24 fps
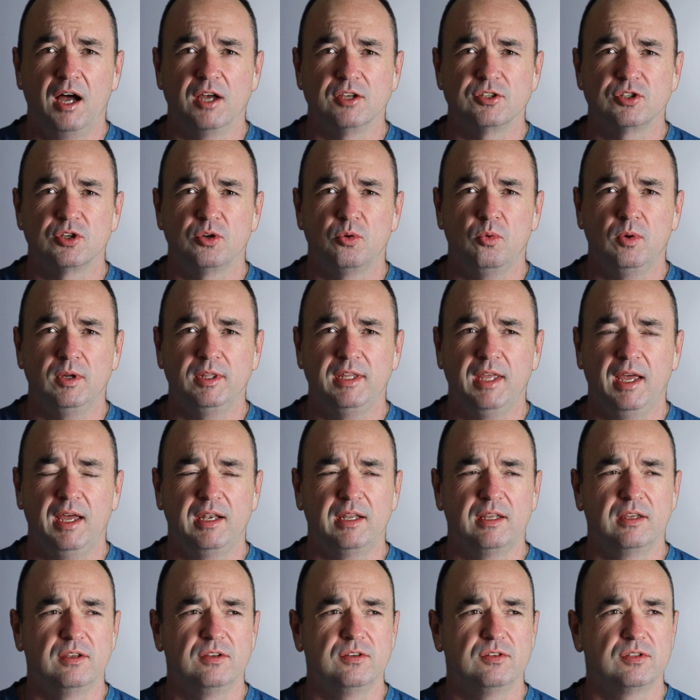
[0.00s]
So what
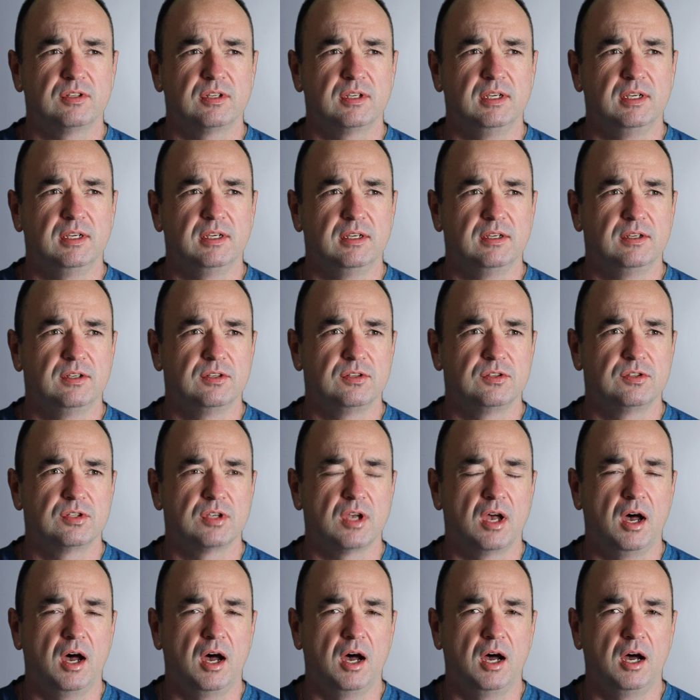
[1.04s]
that is
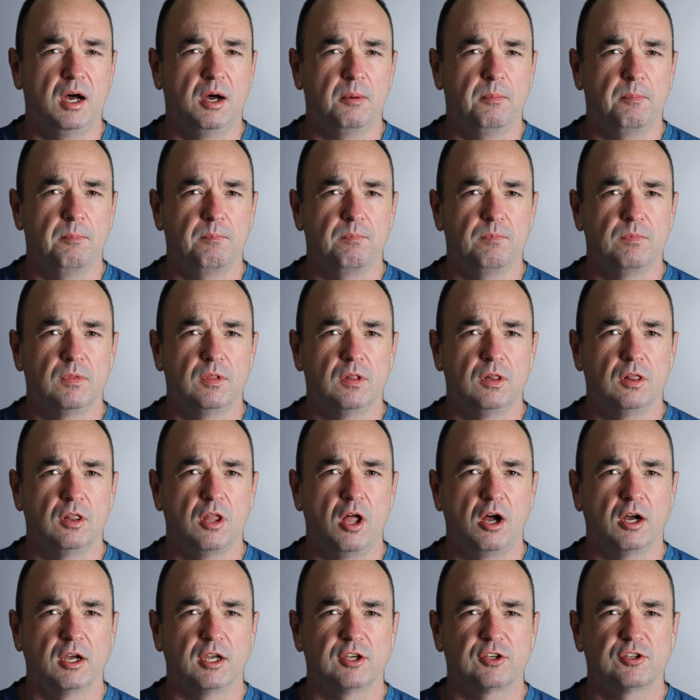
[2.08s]

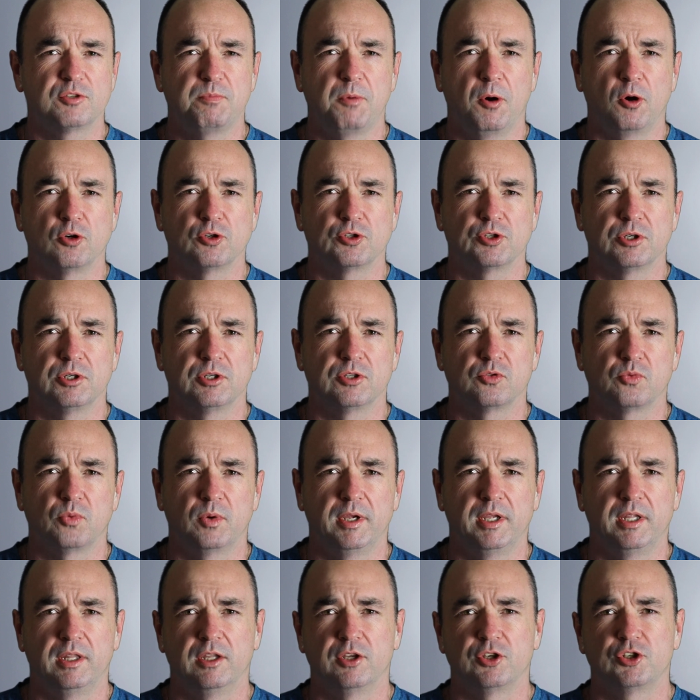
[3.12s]
long exposure is
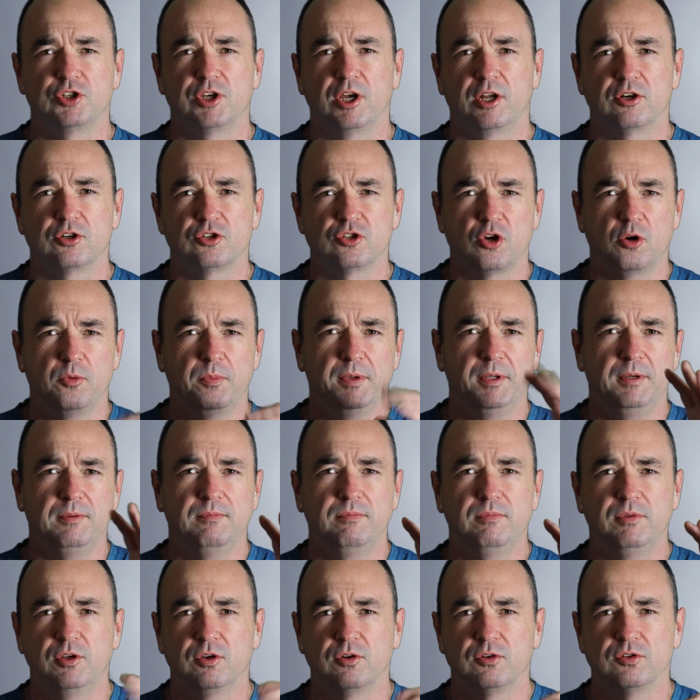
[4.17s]
when the shutter's
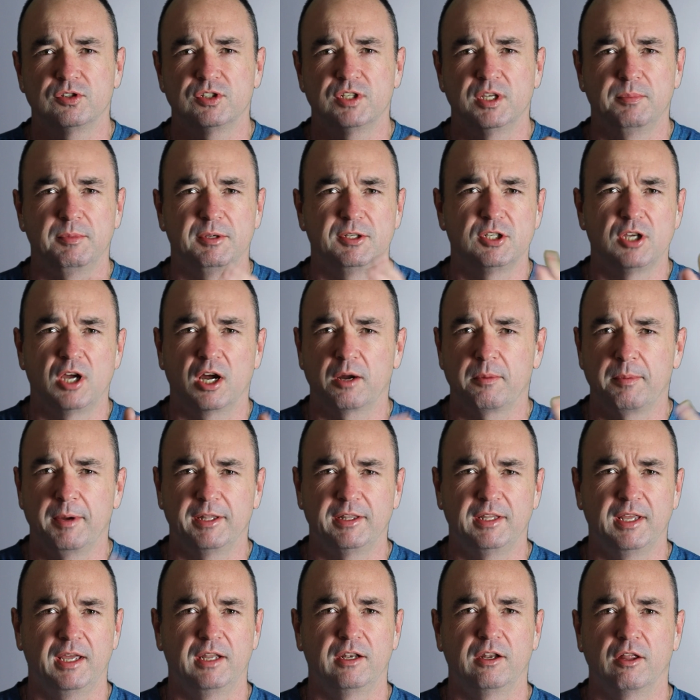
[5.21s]
open. You'll see me talk
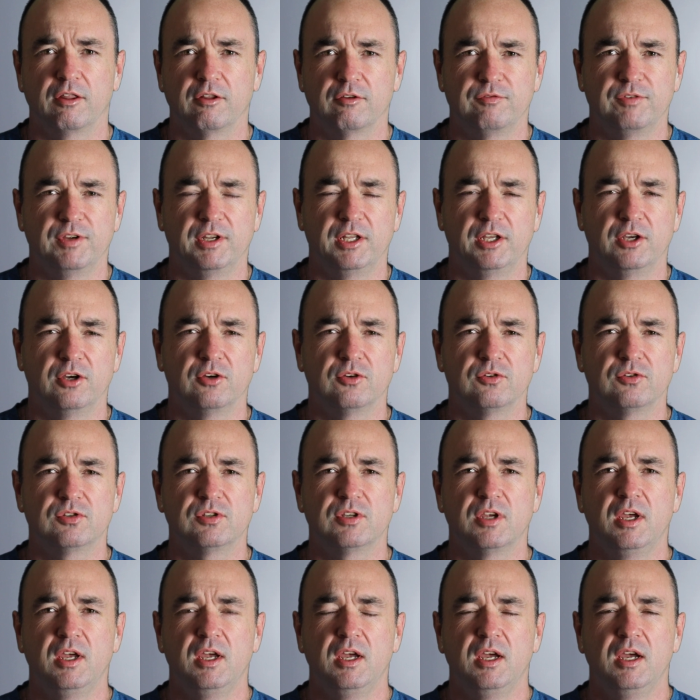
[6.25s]
about that in other
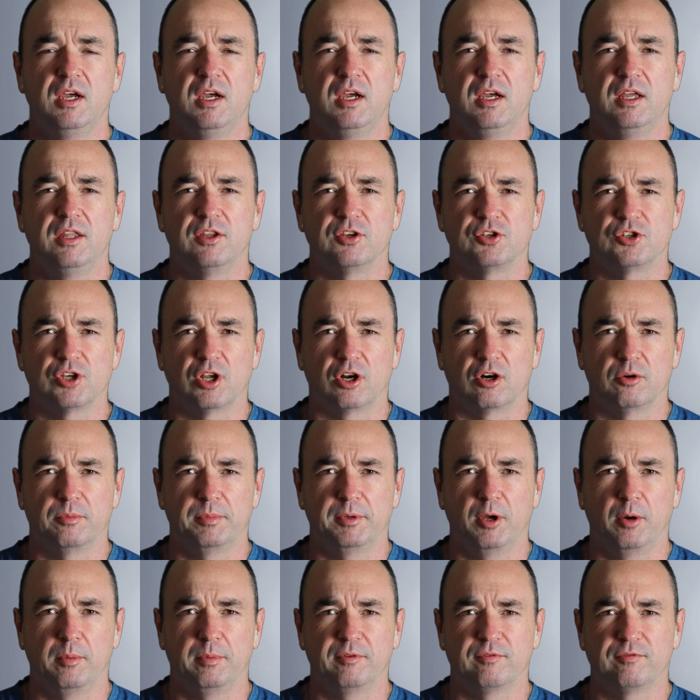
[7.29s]
videos. The shutter will
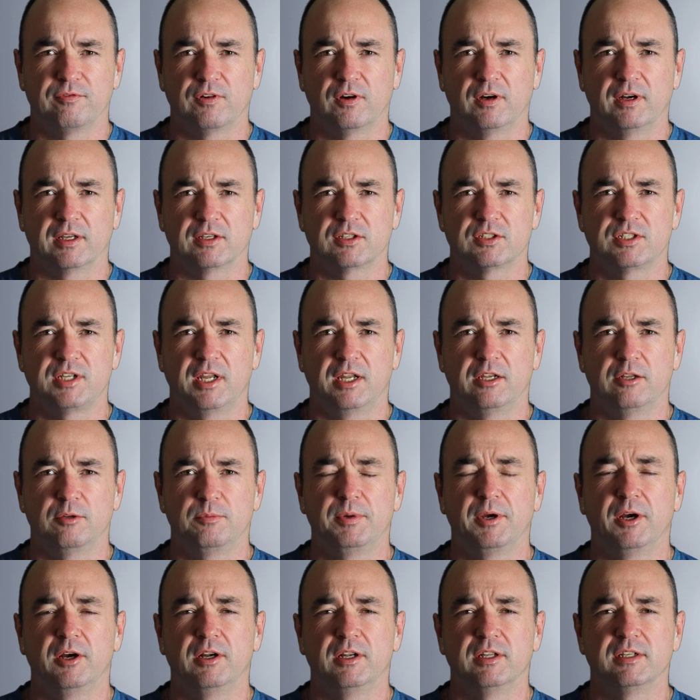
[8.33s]
be open for an extended
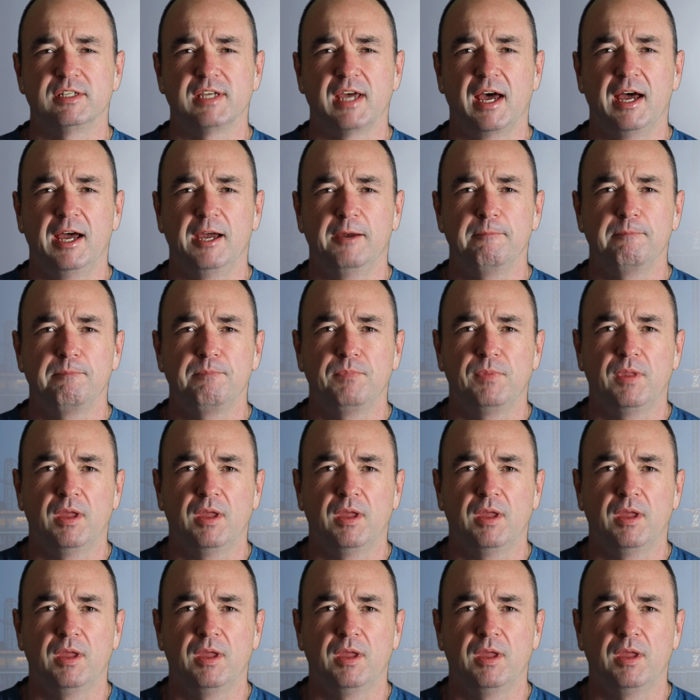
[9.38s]
period of time.